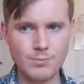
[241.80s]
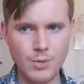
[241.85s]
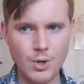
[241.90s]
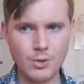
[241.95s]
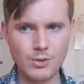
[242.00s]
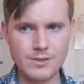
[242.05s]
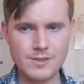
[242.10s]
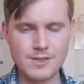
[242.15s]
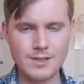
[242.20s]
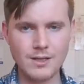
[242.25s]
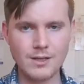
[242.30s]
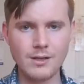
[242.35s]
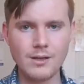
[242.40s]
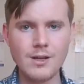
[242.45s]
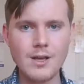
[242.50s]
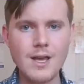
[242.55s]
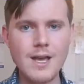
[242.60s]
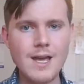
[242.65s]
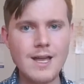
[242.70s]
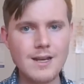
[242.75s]
policy.
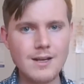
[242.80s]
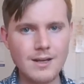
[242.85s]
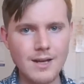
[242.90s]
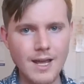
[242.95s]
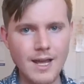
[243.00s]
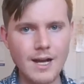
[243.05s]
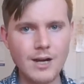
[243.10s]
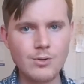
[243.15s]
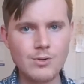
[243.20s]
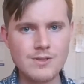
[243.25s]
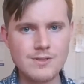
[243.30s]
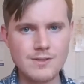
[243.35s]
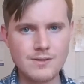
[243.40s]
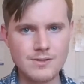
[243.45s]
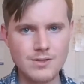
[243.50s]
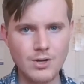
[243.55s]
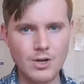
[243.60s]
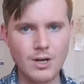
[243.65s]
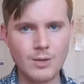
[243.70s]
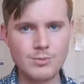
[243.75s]
Now is the
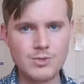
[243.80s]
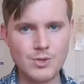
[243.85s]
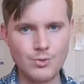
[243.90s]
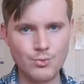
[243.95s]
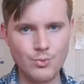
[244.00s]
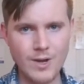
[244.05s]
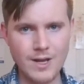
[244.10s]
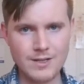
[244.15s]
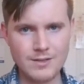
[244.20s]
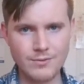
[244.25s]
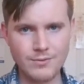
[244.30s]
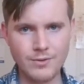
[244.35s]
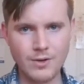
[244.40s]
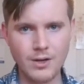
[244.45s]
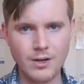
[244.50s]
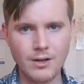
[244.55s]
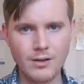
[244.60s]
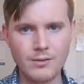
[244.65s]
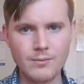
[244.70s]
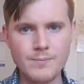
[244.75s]
time to
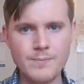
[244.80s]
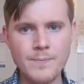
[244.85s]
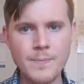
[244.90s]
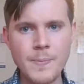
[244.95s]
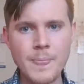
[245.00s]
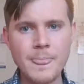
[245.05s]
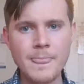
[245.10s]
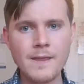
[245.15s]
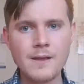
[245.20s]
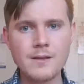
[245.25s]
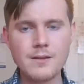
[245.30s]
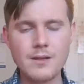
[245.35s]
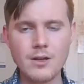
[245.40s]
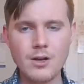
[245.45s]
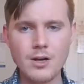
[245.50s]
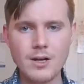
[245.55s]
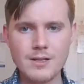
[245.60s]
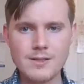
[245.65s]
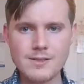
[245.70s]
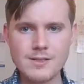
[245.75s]
ratify it. The
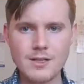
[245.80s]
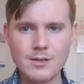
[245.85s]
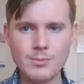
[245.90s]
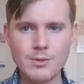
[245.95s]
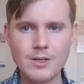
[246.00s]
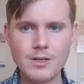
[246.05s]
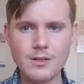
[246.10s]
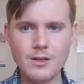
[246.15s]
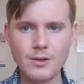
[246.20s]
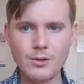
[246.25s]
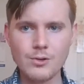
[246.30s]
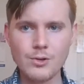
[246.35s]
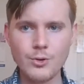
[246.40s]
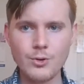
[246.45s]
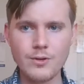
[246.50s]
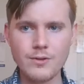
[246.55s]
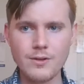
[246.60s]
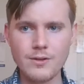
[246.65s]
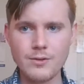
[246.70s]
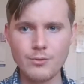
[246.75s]
INCB
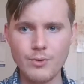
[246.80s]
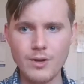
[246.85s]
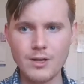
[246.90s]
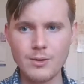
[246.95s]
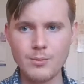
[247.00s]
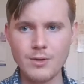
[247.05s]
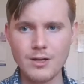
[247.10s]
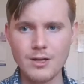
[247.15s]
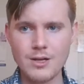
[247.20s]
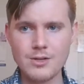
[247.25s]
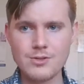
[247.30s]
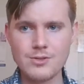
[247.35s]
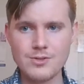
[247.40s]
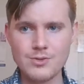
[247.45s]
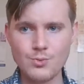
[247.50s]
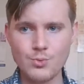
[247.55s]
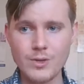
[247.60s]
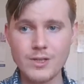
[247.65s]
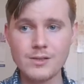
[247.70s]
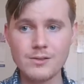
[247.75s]
concluded that the recommendations
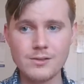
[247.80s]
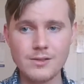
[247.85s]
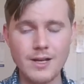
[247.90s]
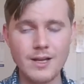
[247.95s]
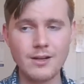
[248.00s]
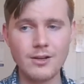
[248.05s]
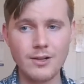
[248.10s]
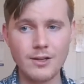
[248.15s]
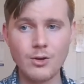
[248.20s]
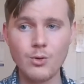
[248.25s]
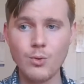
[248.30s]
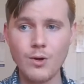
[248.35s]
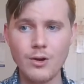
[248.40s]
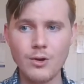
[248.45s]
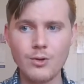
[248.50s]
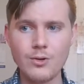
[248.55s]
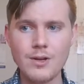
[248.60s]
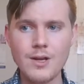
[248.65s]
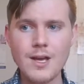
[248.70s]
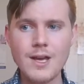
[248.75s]
will, and I
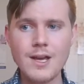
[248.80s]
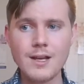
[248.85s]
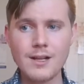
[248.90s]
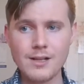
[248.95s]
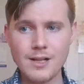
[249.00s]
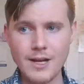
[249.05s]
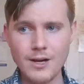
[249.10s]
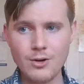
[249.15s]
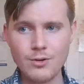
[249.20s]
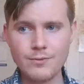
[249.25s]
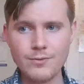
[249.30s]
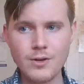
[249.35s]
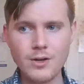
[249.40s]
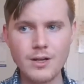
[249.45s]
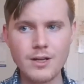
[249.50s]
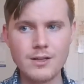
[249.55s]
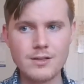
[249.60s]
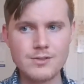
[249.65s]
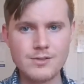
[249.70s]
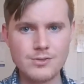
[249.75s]
quote, clarify
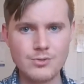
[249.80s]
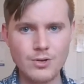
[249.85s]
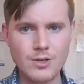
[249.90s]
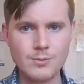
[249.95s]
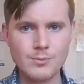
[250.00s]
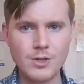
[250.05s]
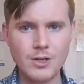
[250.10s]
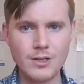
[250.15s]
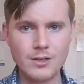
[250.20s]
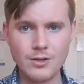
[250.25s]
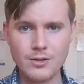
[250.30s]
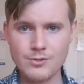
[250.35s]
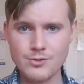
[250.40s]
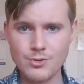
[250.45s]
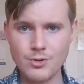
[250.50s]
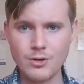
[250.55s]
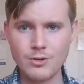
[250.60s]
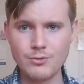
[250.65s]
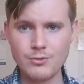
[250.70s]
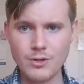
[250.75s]
and streamline
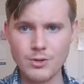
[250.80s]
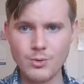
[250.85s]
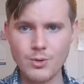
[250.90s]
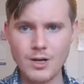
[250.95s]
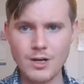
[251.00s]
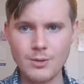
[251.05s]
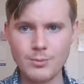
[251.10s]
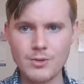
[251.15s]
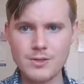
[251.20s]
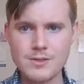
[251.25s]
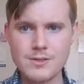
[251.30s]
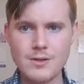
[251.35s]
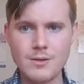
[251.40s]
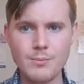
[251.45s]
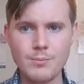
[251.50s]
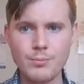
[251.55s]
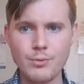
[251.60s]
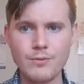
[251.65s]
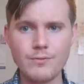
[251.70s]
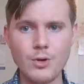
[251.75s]
control requirements,
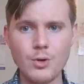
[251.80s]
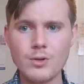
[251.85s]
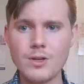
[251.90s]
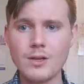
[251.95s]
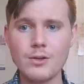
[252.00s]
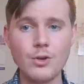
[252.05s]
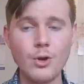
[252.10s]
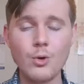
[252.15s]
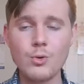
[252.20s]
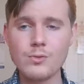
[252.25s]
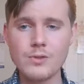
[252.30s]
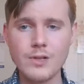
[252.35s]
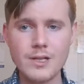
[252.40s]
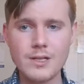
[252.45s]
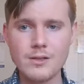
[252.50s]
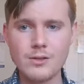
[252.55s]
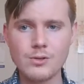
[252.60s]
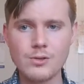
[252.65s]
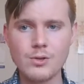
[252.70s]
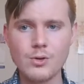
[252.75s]
provoking no
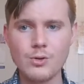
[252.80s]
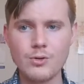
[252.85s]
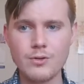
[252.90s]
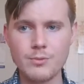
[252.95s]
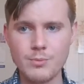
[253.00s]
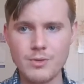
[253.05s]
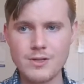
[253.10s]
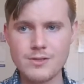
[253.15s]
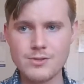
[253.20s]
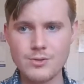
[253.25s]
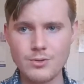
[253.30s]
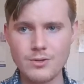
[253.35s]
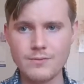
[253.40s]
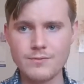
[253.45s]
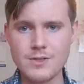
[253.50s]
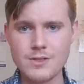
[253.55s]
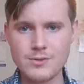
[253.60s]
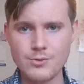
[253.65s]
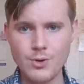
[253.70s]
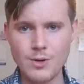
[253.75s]
legal or administrative
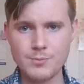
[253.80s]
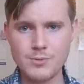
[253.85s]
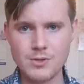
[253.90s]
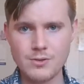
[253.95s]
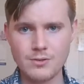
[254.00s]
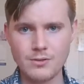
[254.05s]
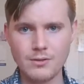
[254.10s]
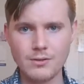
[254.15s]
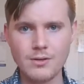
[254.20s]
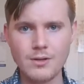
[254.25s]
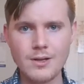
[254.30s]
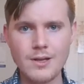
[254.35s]
disruption.